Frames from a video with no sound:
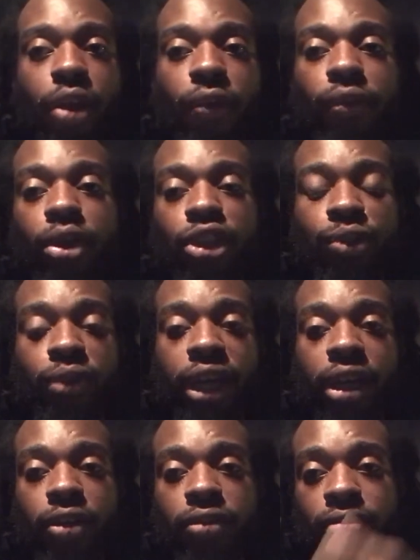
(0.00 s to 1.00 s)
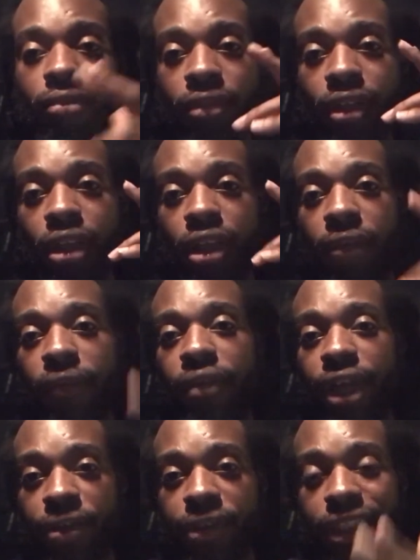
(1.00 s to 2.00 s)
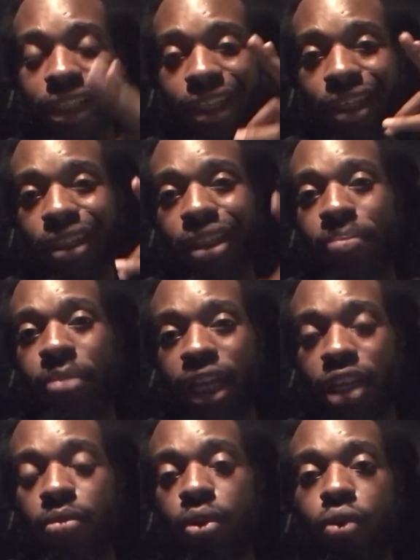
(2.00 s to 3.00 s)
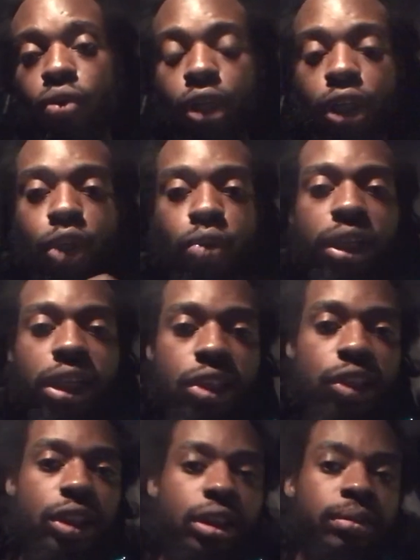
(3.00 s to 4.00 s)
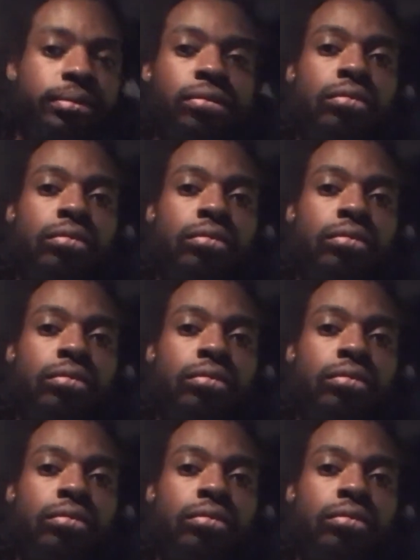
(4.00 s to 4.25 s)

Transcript: First round, very debatable. Glueazy